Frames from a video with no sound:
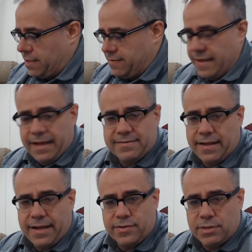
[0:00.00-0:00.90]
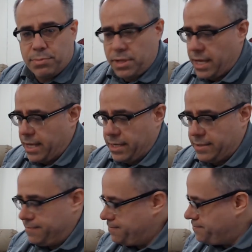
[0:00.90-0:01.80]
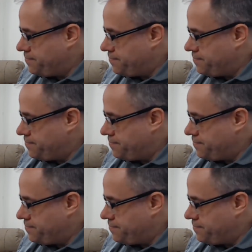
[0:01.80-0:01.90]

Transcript: decks that I used to play, and